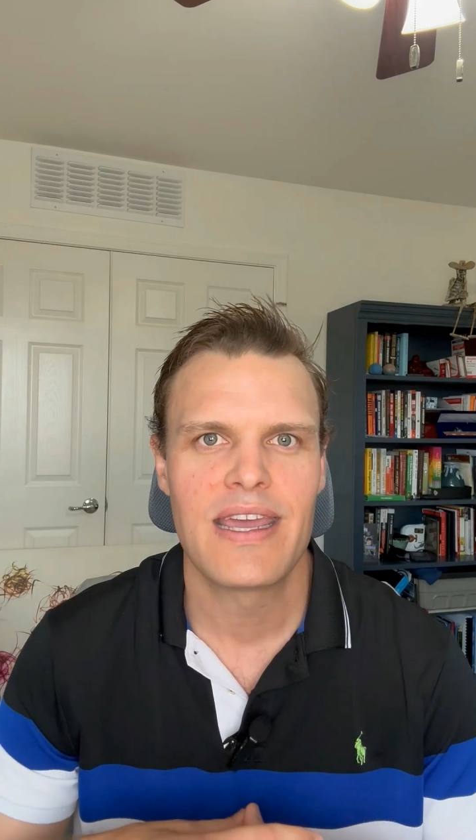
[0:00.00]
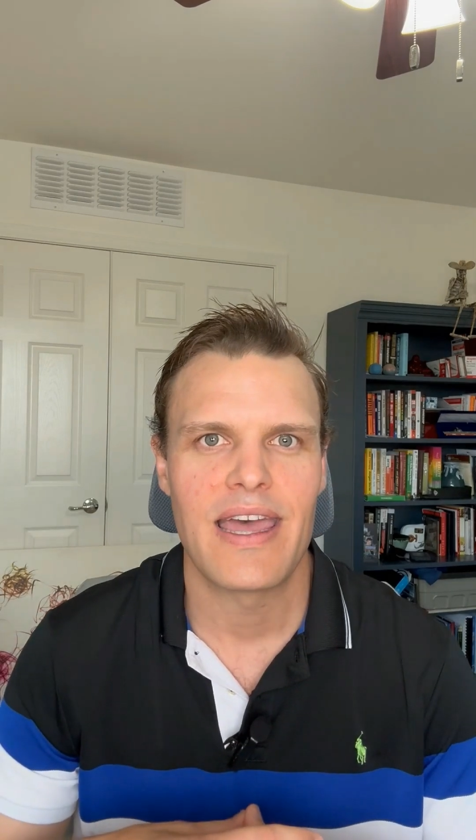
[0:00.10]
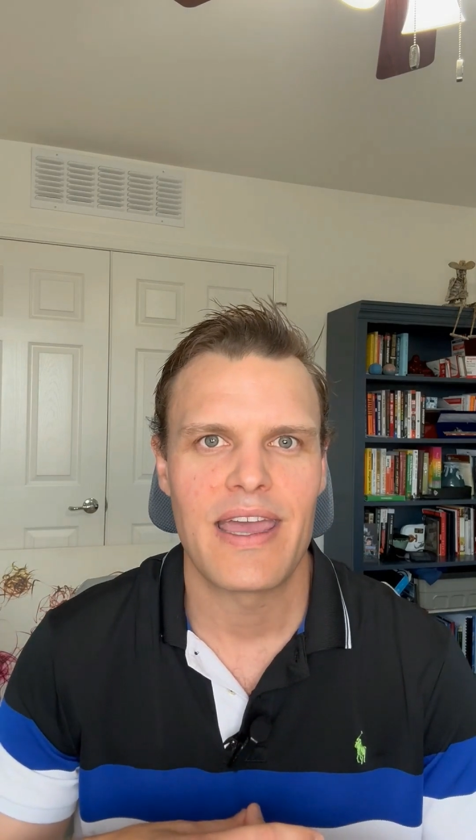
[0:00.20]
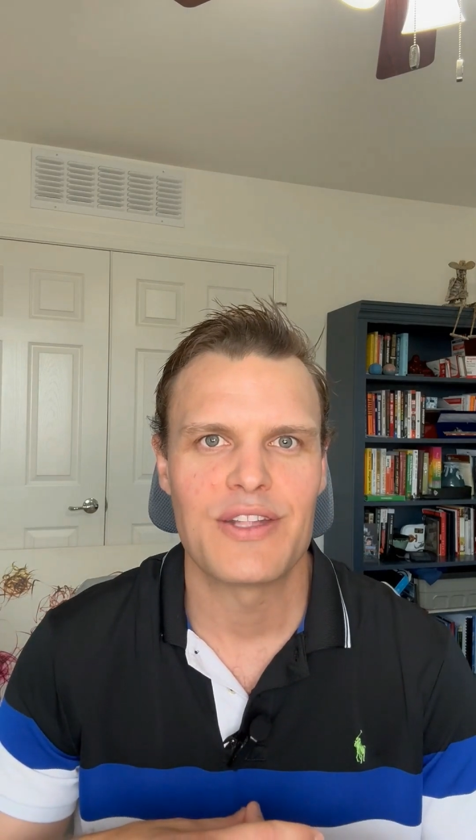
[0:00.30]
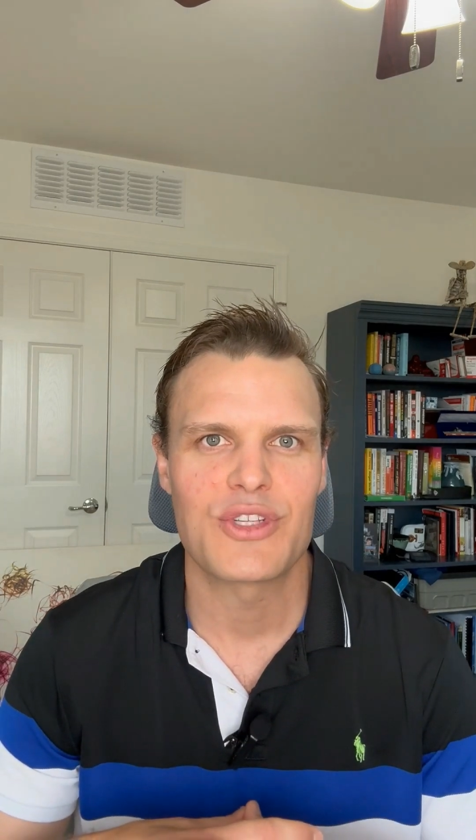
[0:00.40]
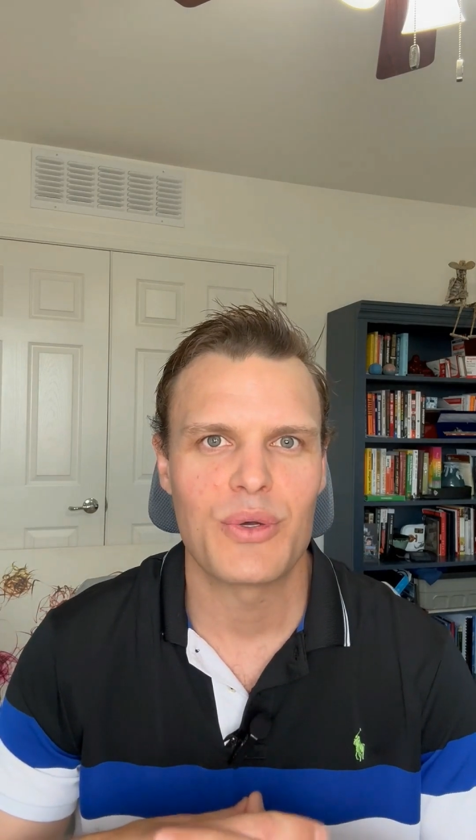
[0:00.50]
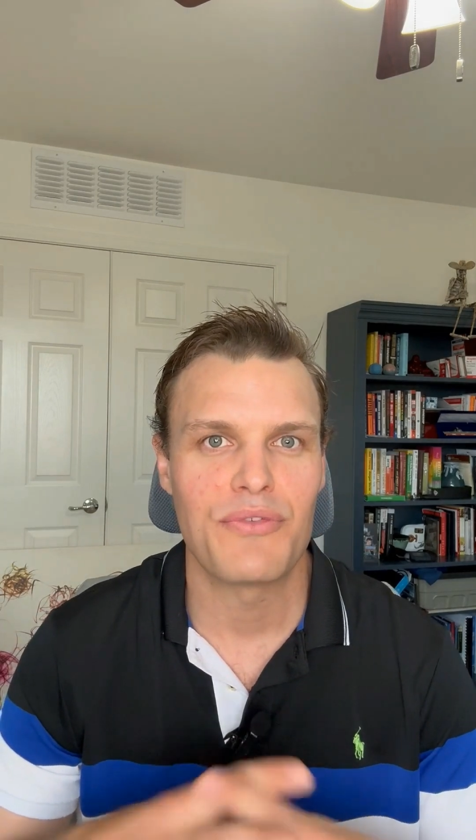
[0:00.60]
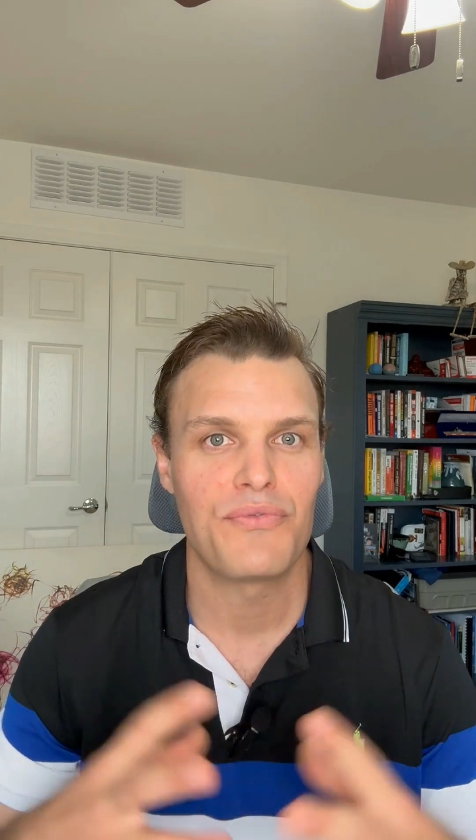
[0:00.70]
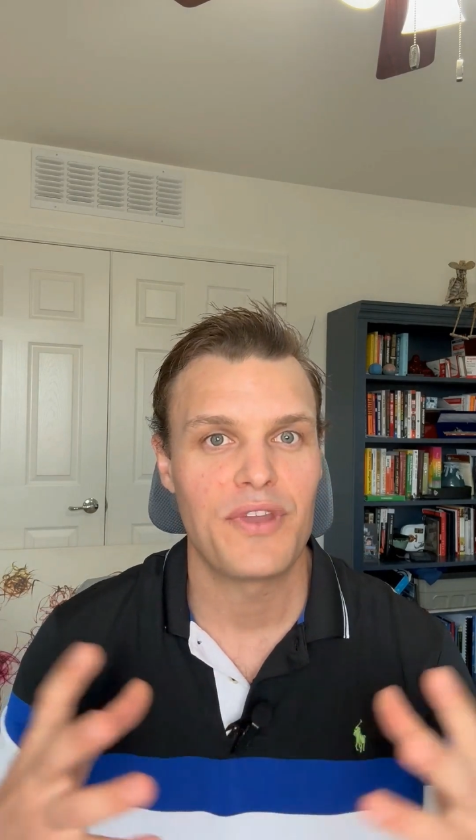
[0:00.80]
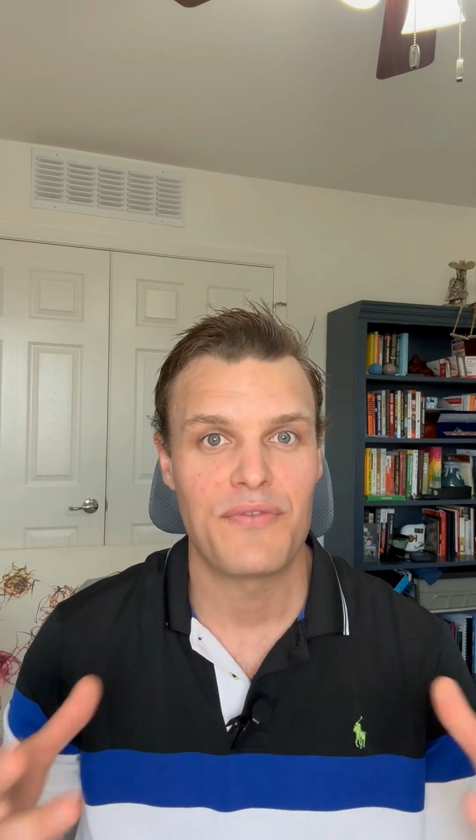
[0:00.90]
And so
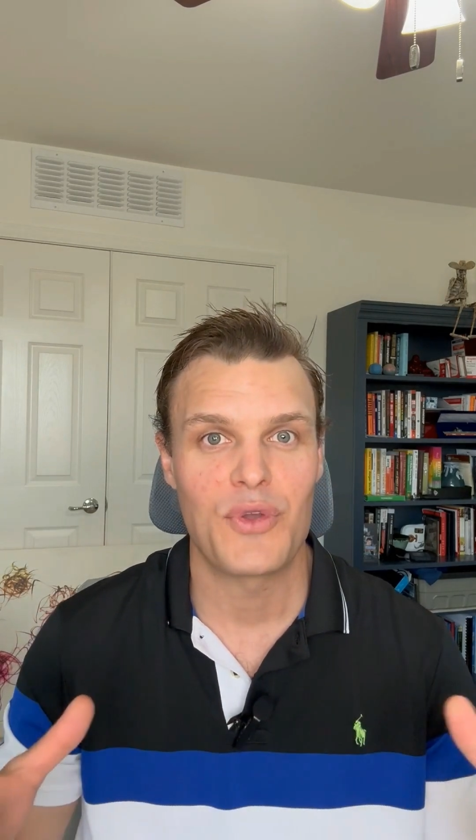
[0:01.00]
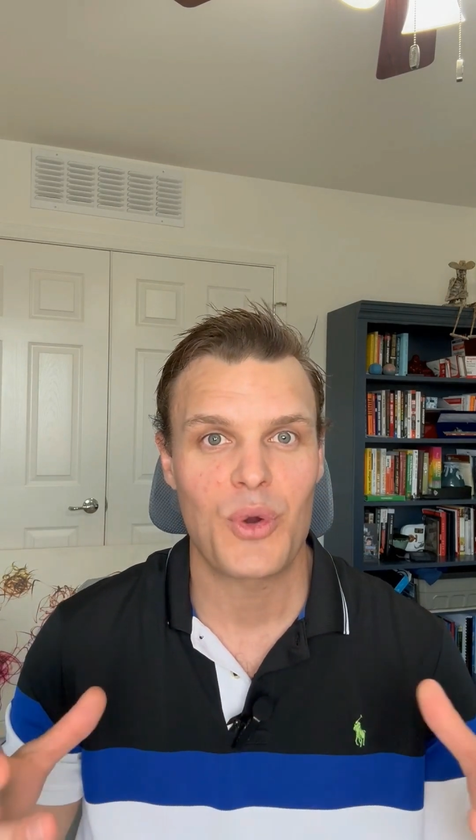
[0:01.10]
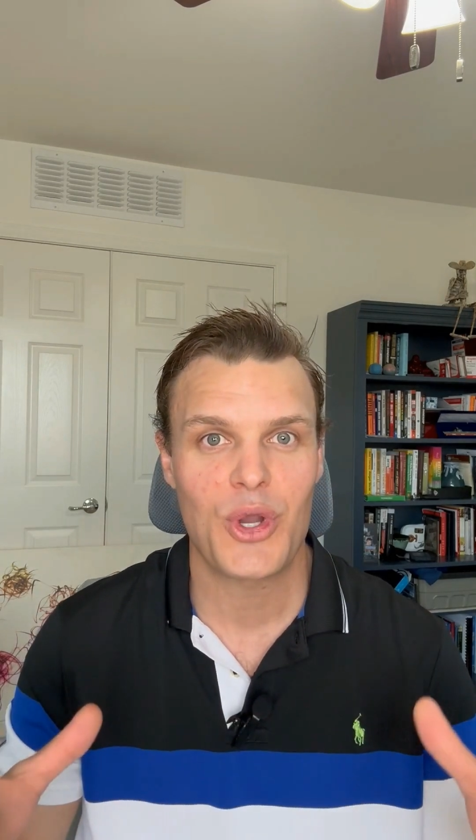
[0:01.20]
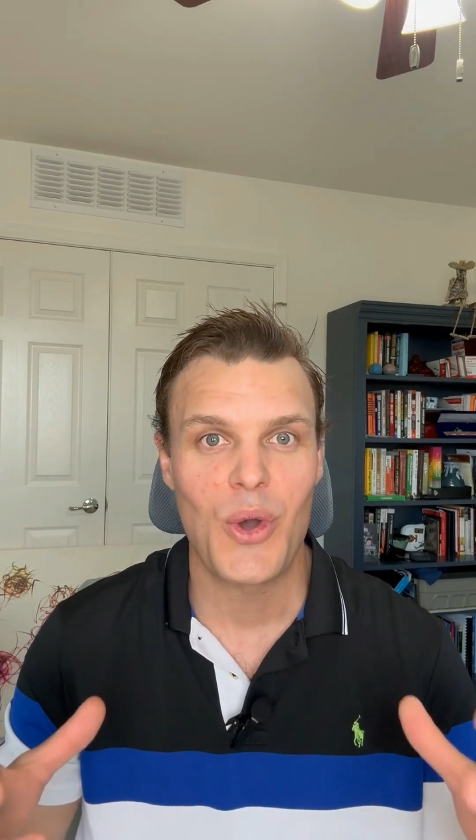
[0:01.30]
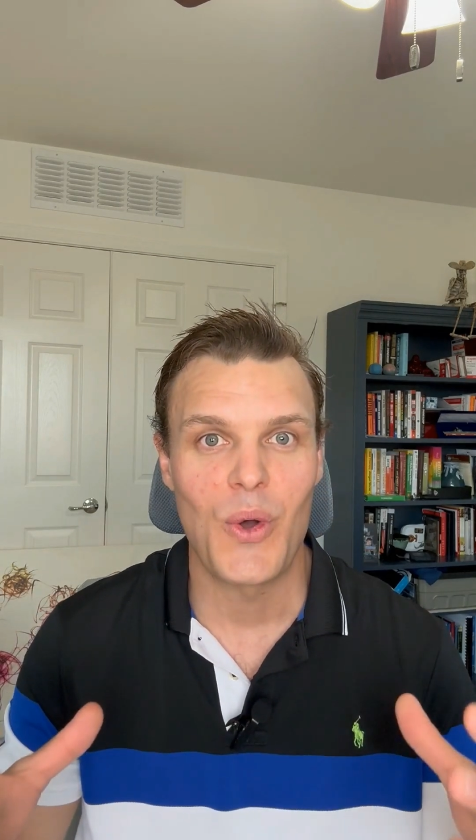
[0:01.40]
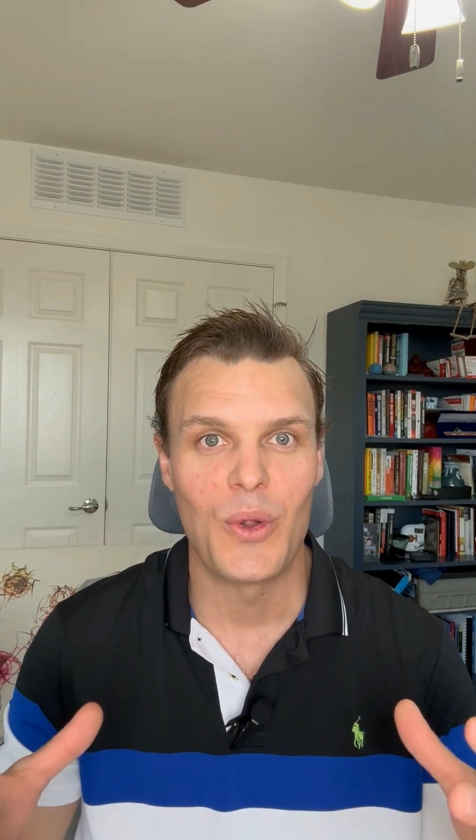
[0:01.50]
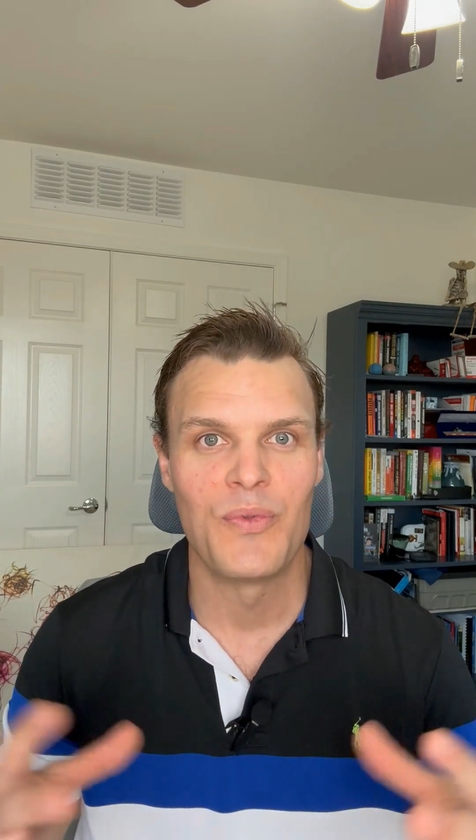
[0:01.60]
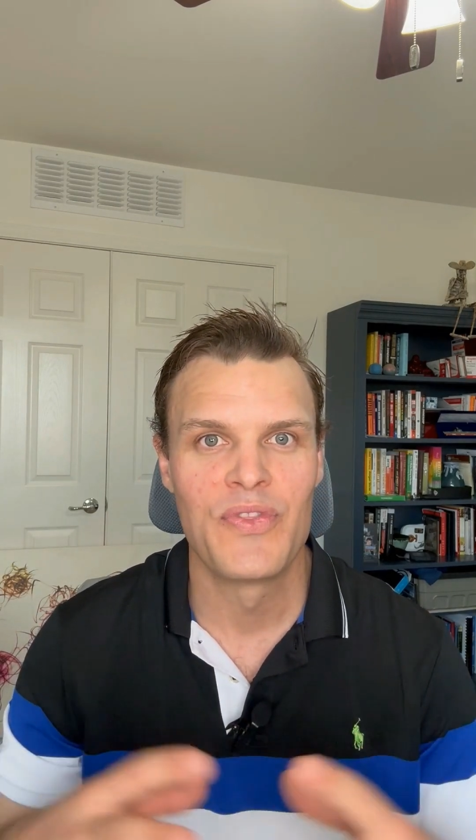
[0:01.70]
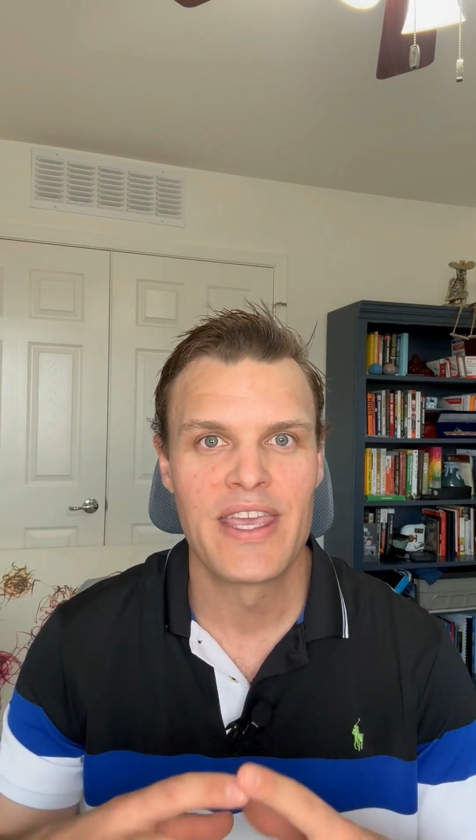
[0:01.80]
if your goal